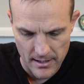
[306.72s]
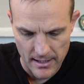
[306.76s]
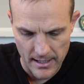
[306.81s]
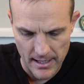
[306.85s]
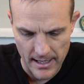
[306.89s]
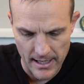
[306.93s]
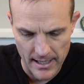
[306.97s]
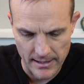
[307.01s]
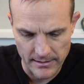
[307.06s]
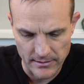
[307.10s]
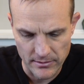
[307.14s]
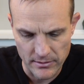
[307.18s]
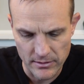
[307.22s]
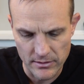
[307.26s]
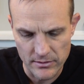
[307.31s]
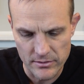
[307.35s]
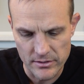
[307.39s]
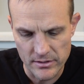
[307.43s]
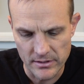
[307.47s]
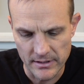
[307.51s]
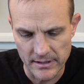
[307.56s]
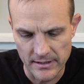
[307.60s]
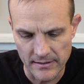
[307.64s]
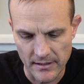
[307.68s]
and you
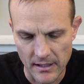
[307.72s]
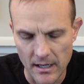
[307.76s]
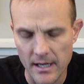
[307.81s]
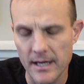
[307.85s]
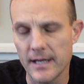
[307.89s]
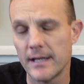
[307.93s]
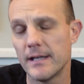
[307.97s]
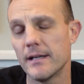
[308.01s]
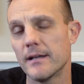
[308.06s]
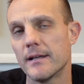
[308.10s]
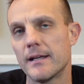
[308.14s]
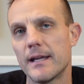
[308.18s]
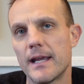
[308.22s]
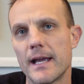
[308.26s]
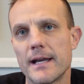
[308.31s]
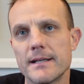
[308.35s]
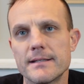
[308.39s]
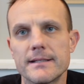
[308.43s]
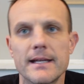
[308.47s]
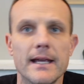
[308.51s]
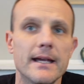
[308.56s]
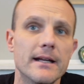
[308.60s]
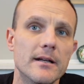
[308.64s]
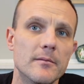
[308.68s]
usually hike
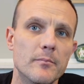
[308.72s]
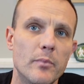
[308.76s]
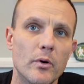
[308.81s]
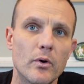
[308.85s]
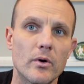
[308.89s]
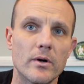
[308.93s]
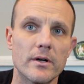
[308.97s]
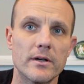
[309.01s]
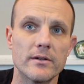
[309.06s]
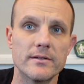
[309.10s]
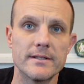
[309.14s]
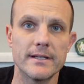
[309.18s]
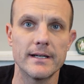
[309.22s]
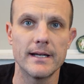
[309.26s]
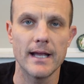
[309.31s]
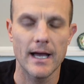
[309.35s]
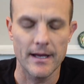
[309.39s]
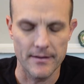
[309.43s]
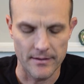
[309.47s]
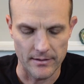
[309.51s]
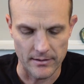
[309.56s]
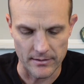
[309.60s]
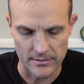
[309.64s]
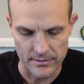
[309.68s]
Cascade and Porter
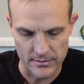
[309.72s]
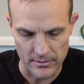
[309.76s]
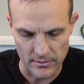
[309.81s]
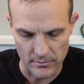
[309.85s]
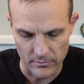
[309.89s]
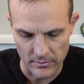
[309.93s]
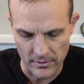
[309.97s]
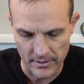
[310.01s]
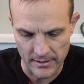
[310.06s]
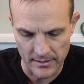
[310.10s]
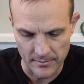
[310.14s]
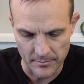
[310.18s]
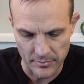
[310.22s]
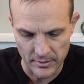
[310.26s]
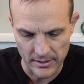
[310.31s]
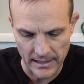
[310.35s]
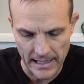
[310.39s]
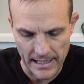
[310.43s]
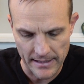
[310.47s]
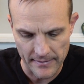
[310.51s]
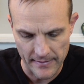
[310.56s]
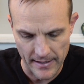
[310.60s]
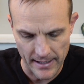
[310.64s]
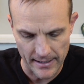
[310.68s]
together. So we're gonna
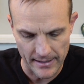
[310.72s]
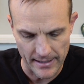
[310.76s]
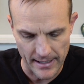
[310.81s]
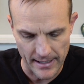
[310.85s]
plan that